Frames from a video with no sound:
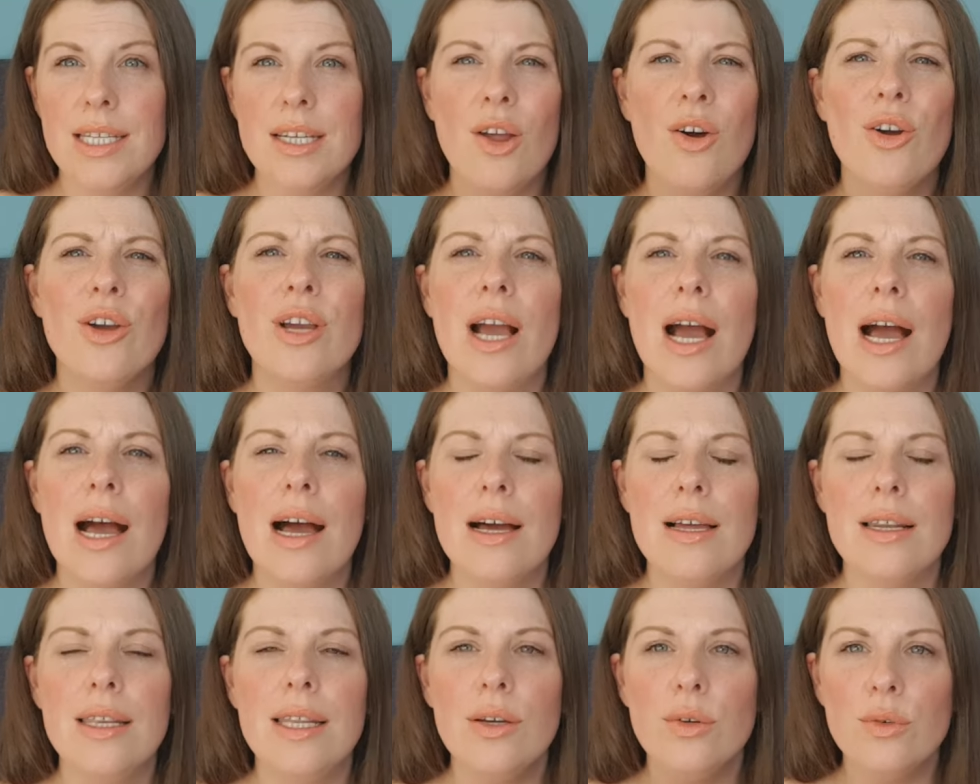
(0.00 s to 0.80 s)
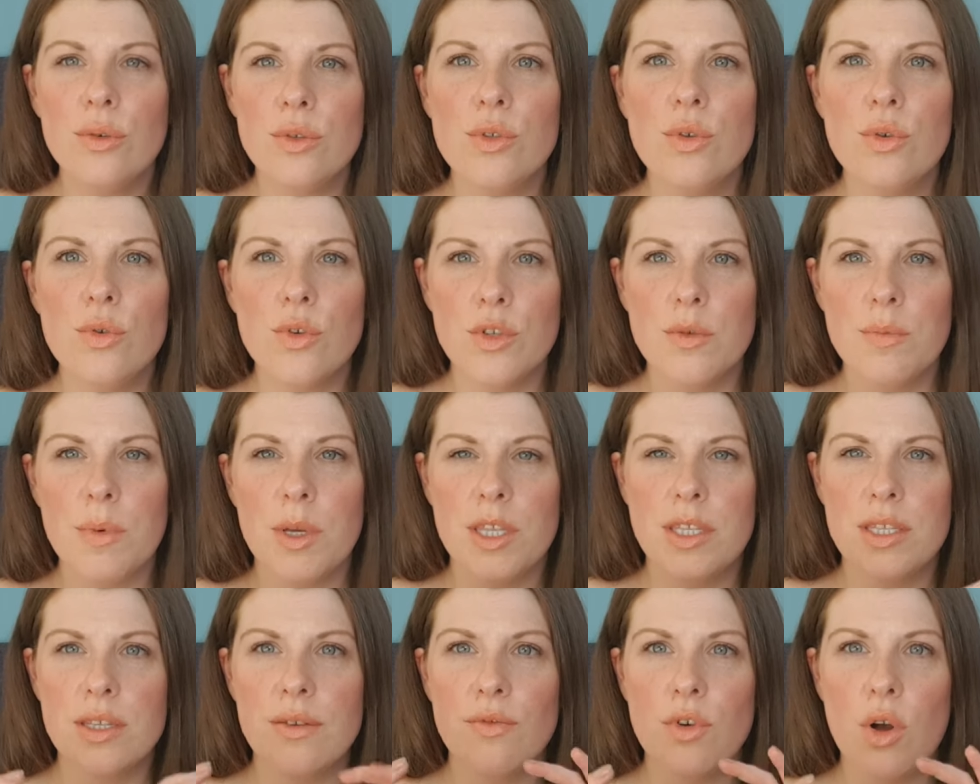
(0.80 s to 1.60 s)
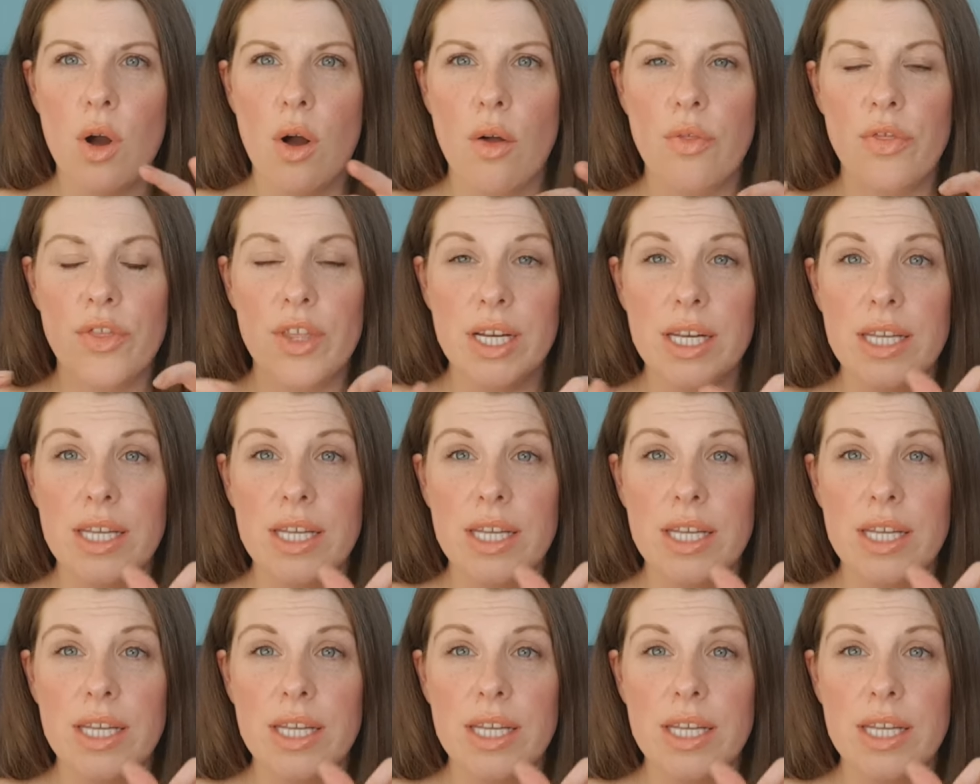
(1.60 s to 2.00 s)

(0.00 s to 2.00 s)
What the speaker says: Like our little saucepans have got the